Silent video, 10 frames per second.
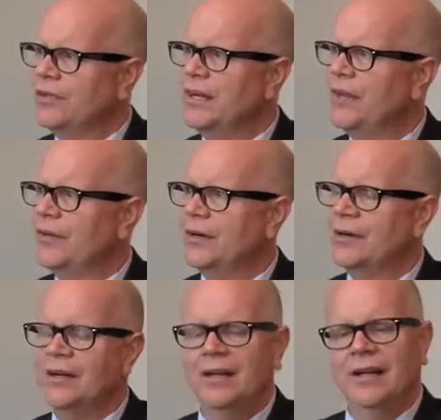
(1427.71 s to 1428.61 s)

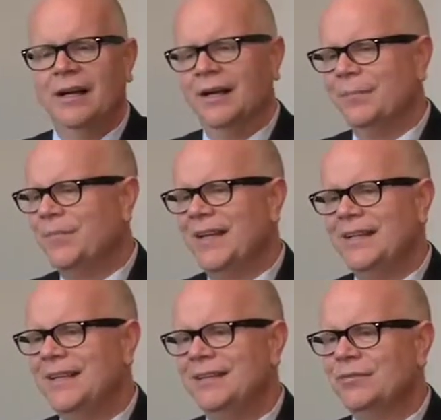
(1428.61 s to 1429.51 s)
another,
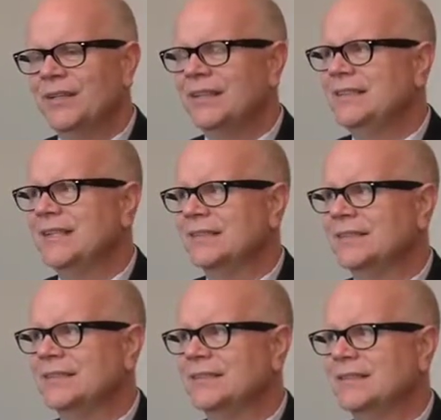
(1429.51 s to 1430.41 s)
it really
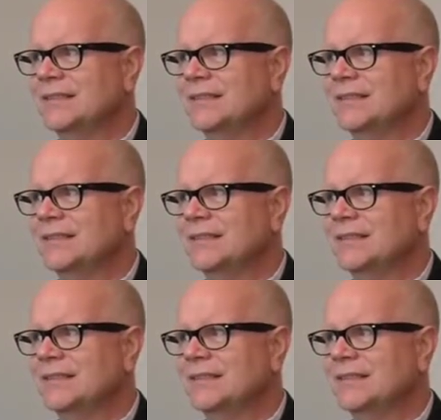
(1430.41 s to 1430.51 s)
doesn't.